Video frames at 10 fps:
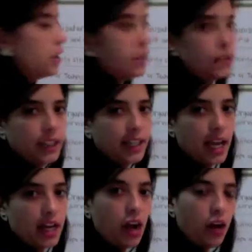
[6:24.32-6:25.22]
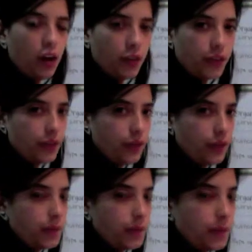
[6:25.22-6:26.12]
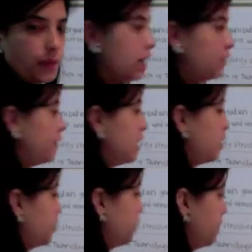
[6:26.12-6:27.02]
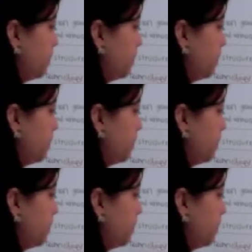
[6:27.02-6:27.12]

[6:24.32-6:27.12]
to get all the inventory